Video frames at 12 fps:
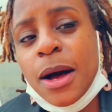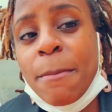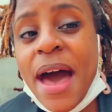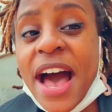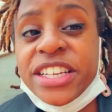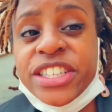a
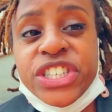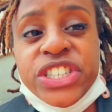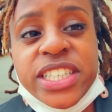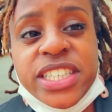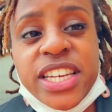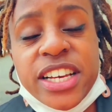
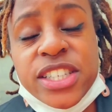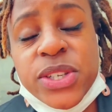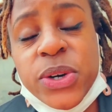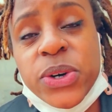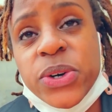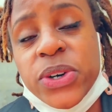master's in
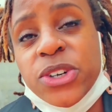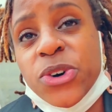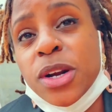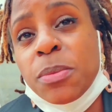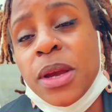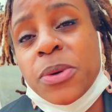TESOL in
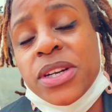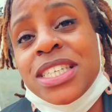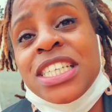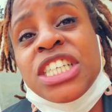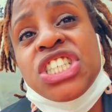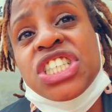order to be able to
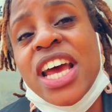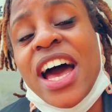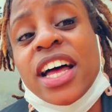teach